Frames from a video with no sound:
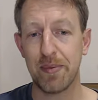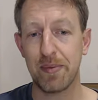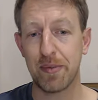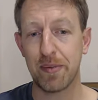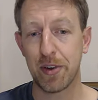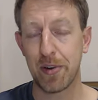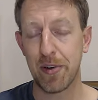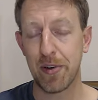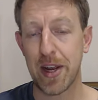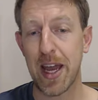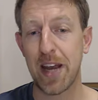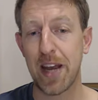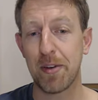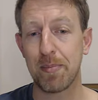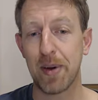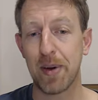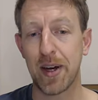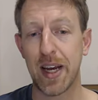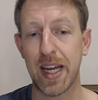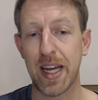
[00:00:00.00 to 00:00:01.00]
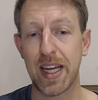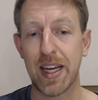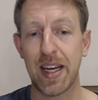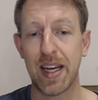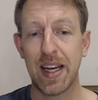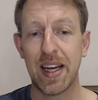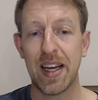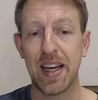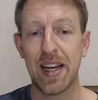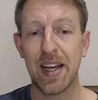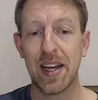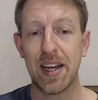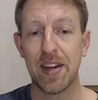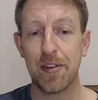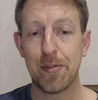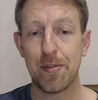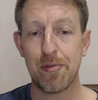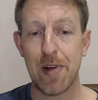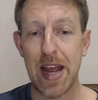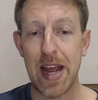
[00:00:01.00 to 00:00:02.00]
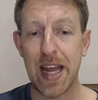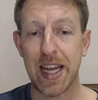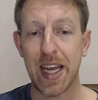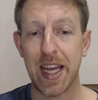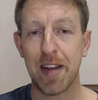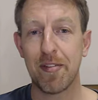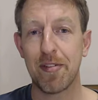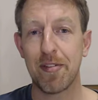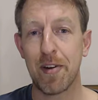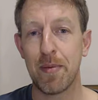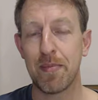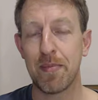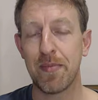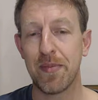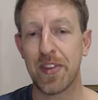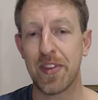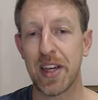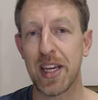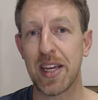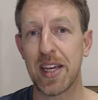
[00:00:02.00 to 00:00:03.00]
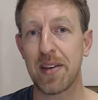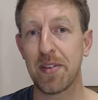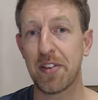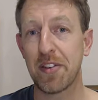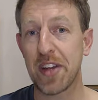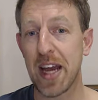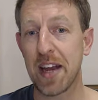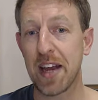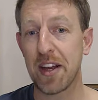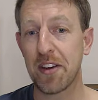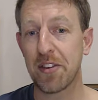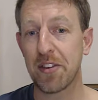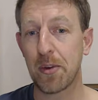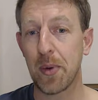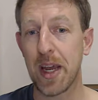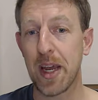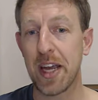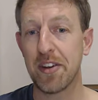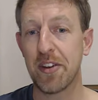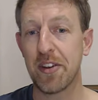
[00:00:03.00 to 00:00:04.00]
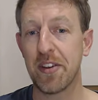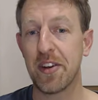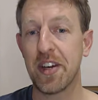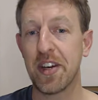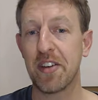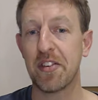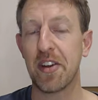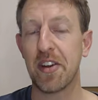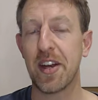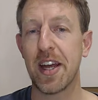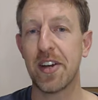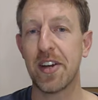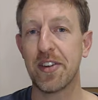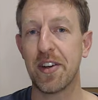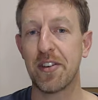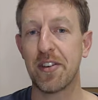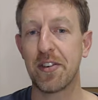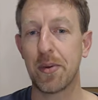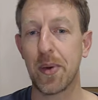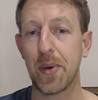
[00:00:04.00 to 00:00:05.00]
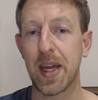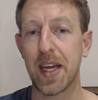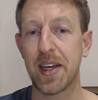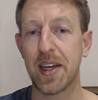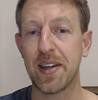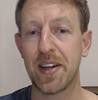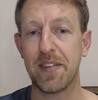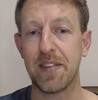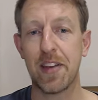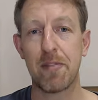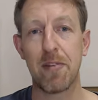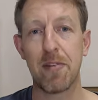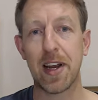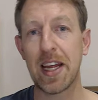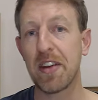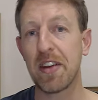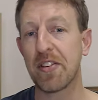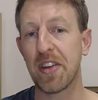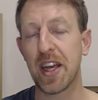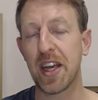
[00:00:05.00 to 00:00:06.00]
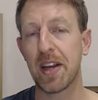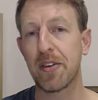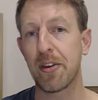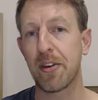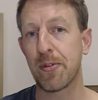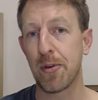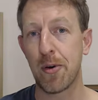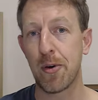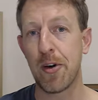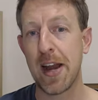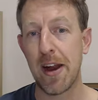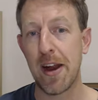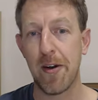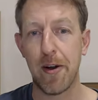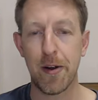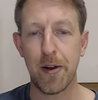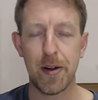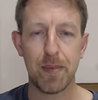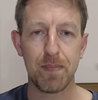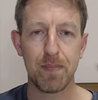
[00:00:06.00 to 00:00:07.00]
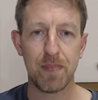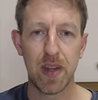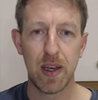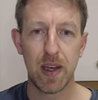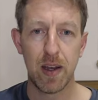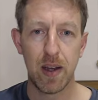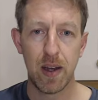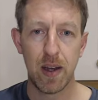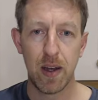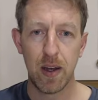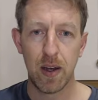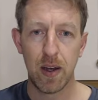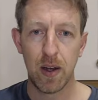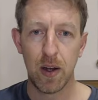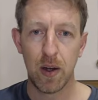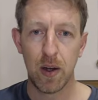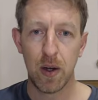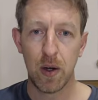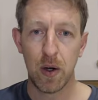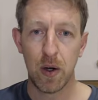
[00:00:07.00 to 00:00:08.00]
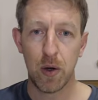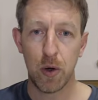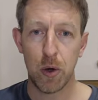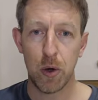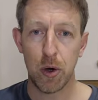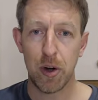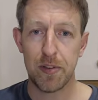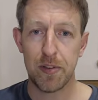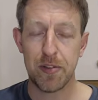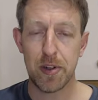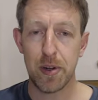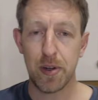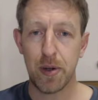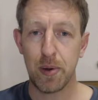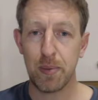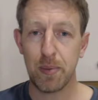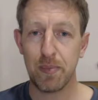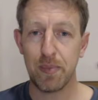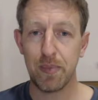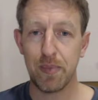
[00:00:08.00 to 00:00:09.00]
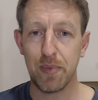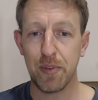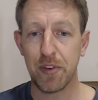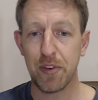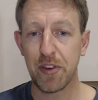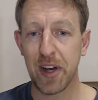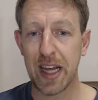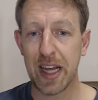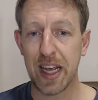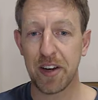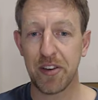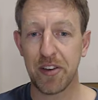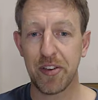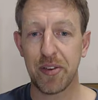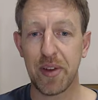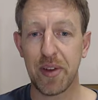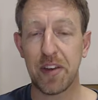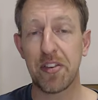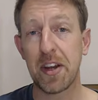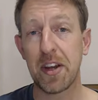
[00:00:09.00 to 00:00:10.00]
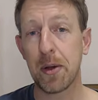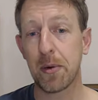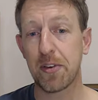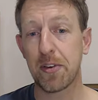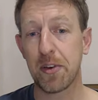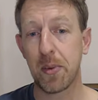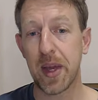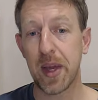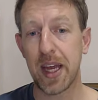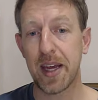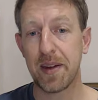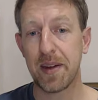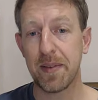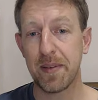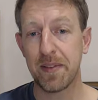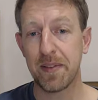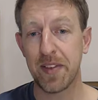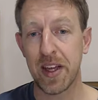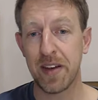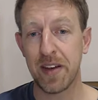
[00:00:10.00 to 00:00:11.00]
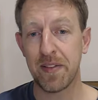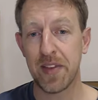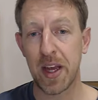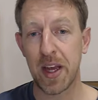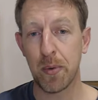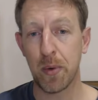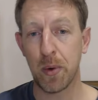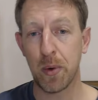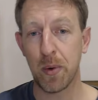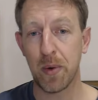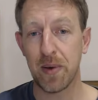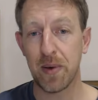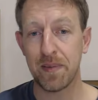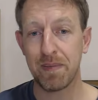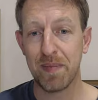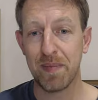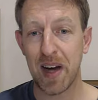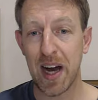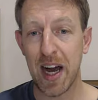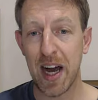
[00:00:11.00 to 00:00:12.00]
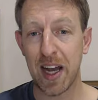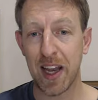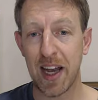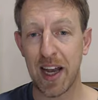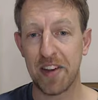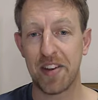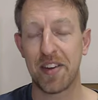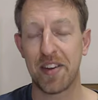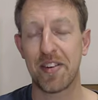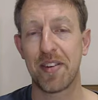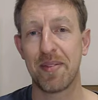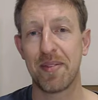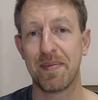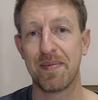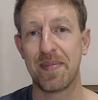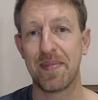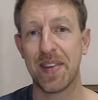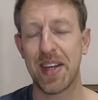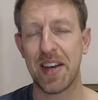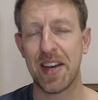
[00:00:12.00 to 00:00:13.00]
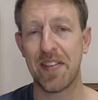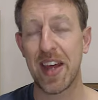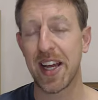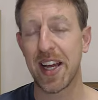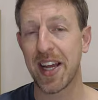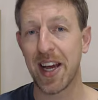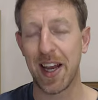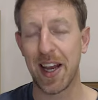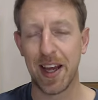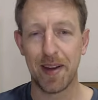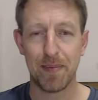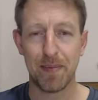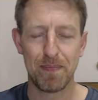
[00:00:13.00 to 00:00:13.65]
create by dragging from the starting square to the destination square and then releasing to draw an arrow. Or if you select a single square, then that will highlight it in that color.